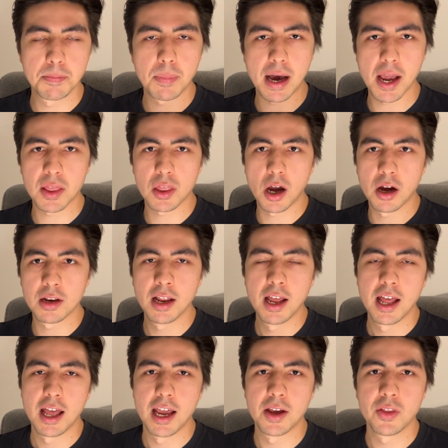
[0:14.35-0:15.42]
Python
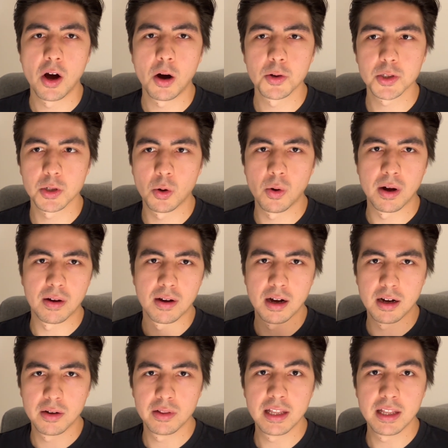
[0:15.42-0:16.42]
and also uh,